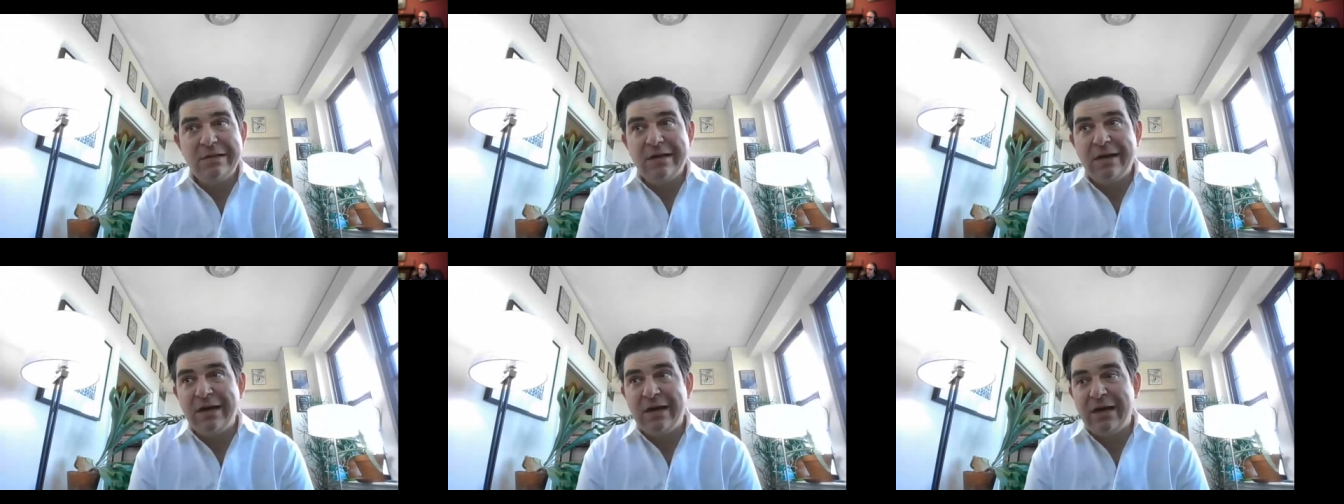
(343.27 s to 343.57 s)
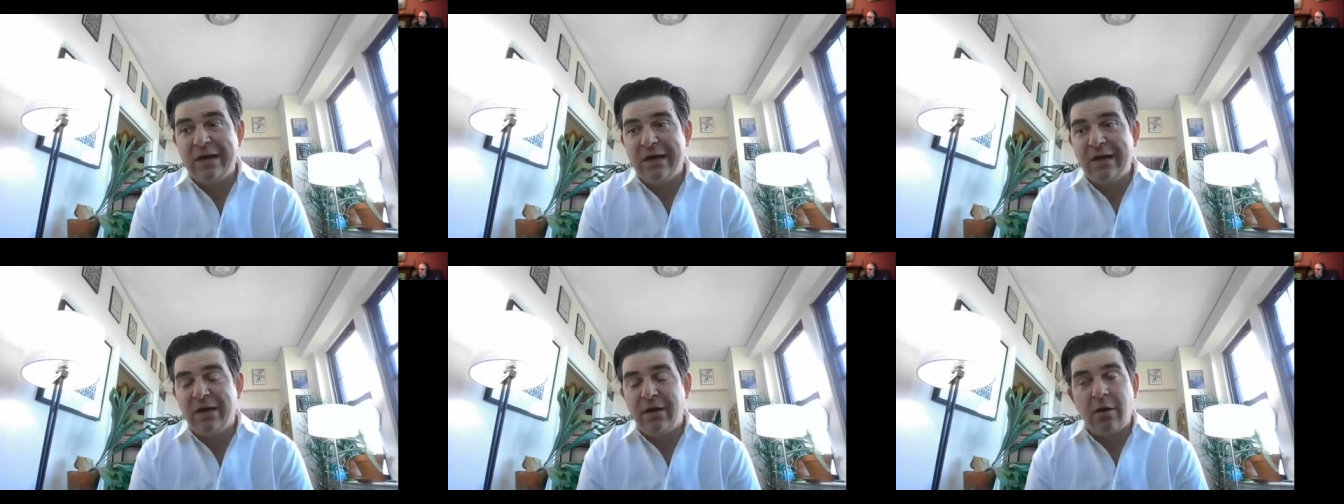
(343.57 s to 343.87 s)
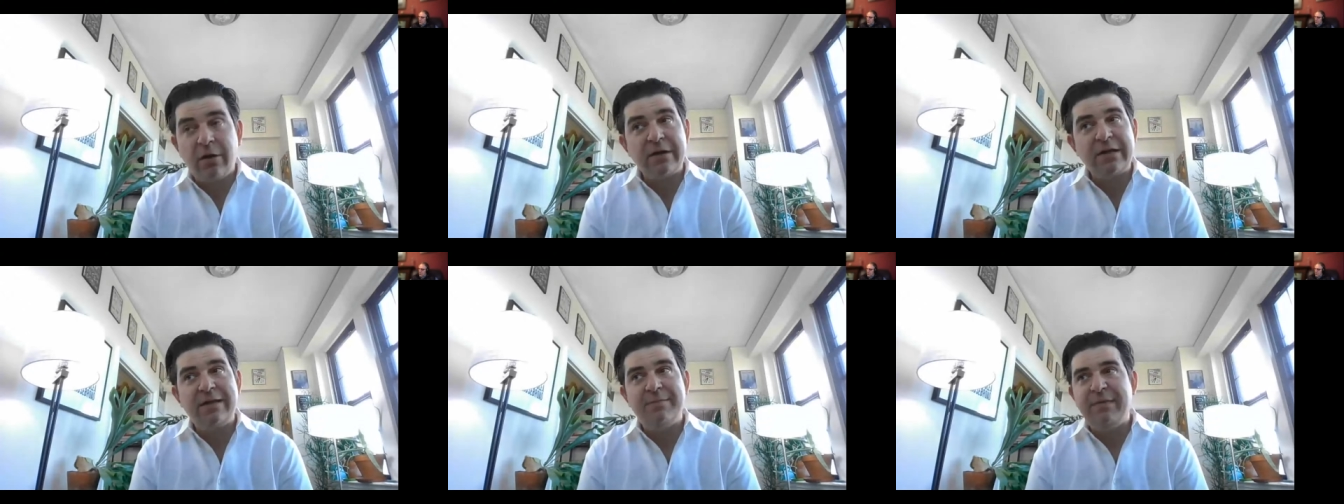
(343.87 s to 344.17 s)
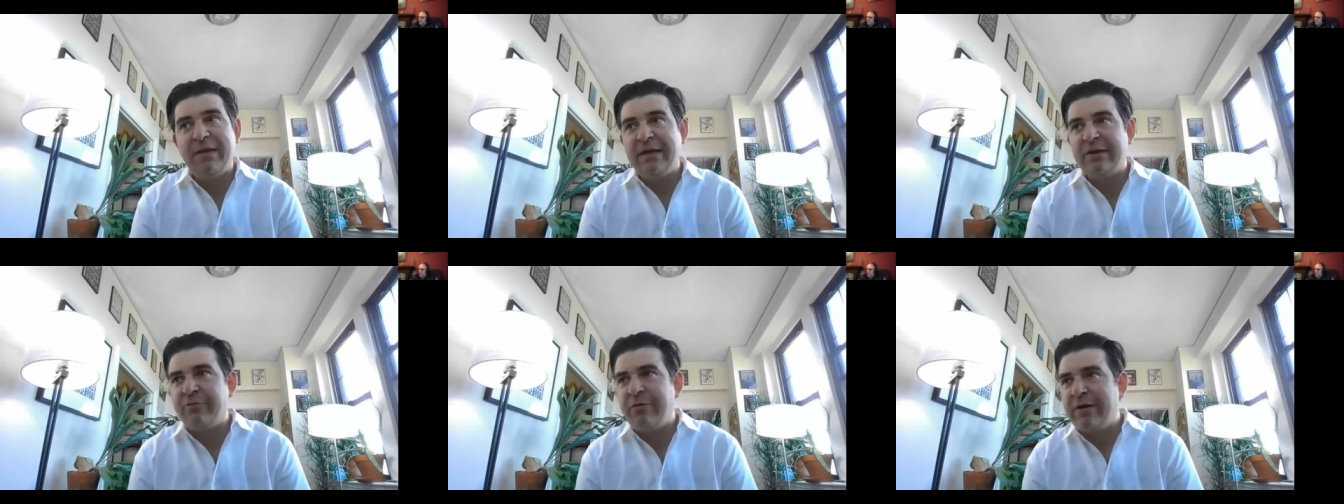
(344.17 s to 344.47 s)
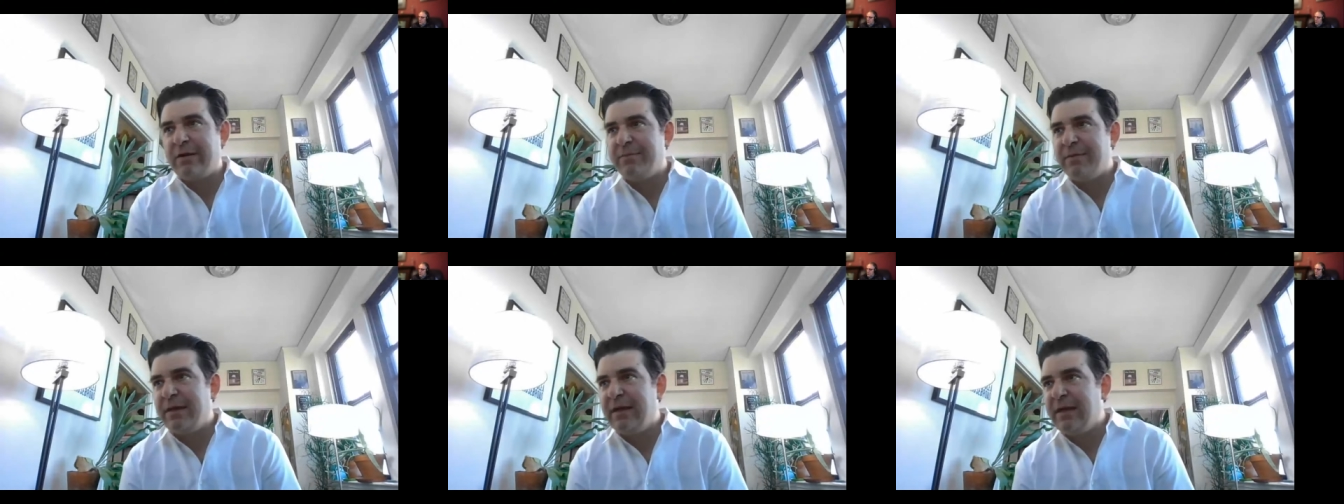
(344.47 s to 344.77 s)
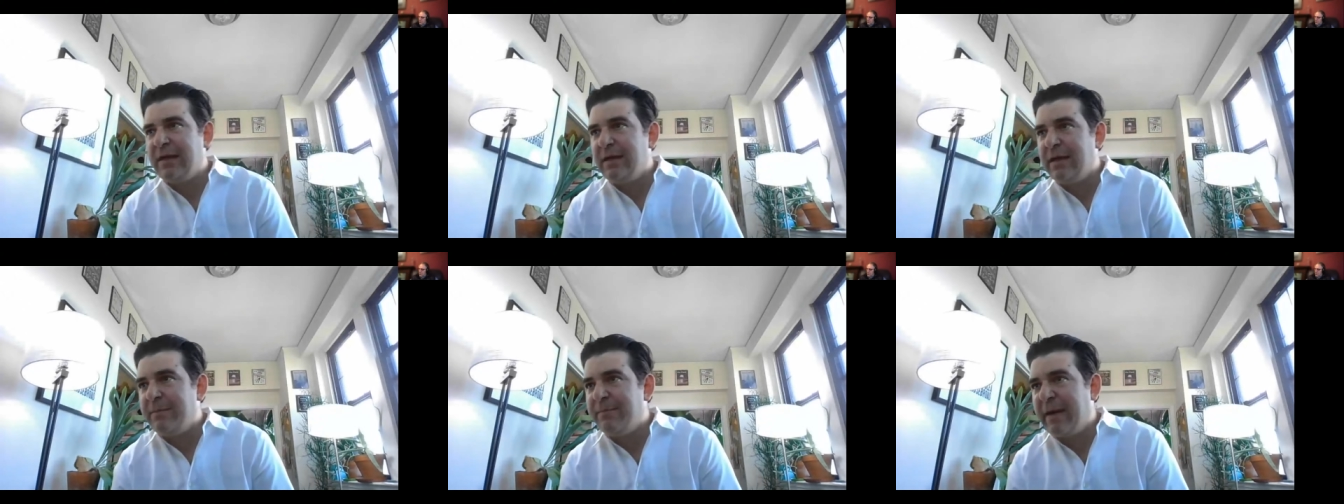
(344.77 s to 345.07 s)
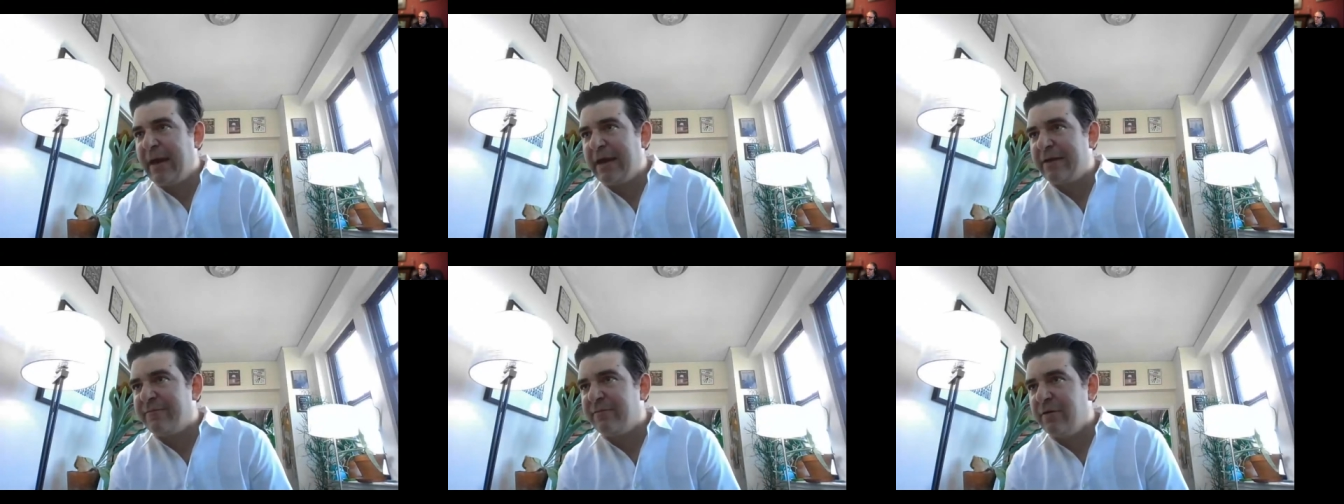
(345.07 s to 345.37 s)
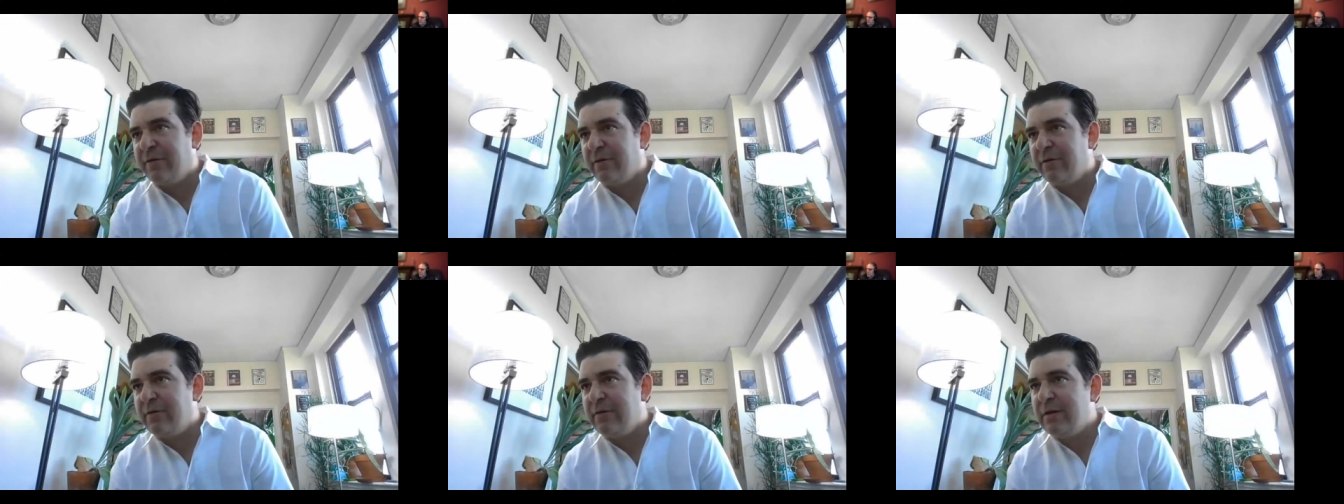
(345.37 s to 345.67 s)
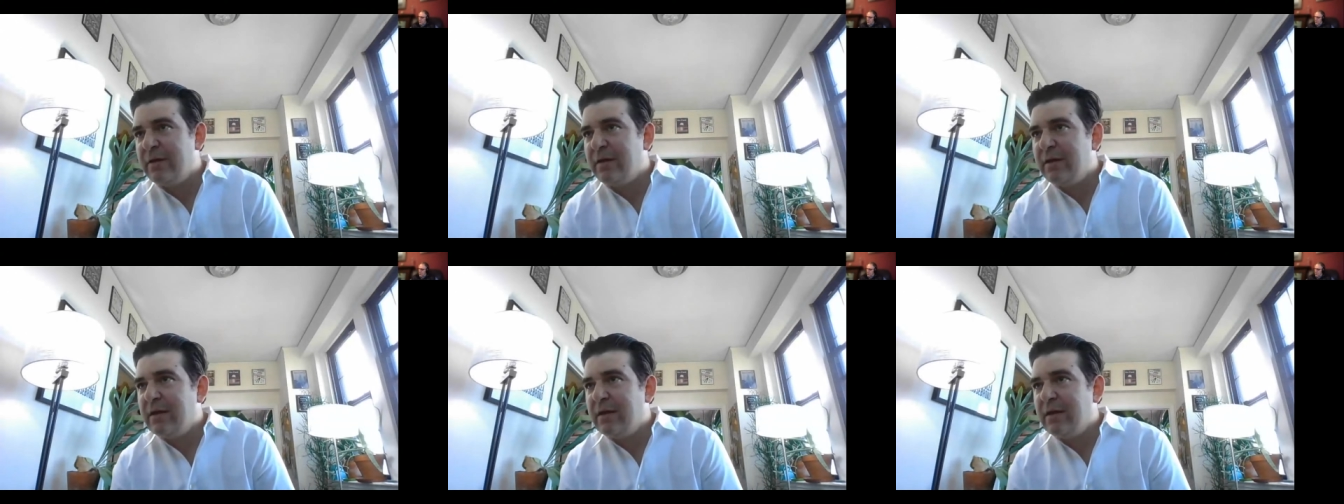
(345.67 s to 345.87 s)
Uh, art can be incredibly impactful.